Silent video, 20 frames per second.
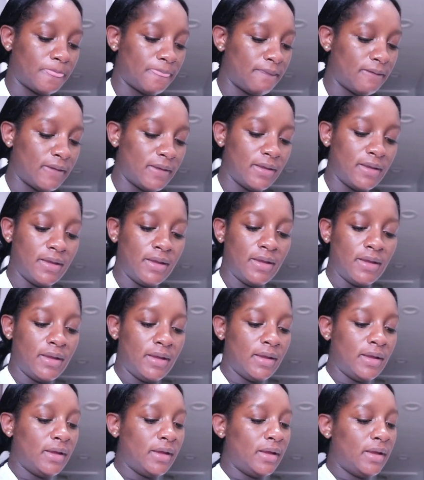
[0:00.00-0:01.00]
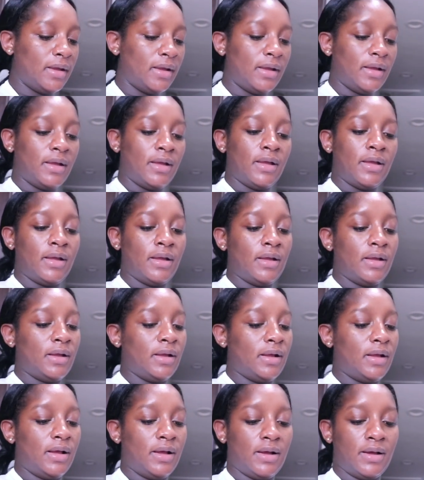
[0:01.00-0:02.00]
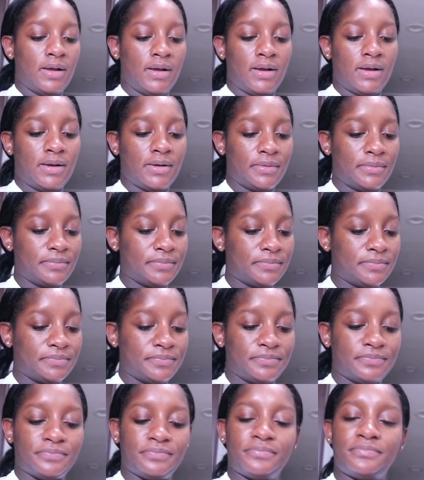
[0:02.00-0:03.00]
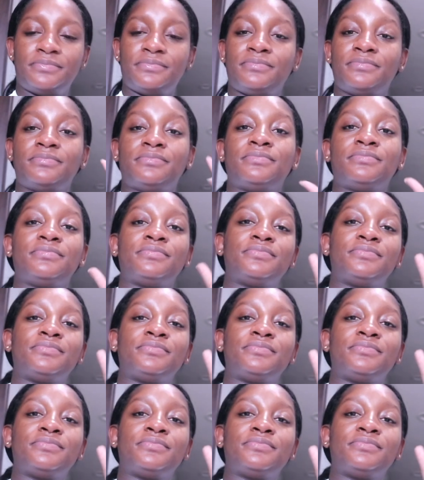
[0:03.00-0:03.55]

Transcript: [no speech]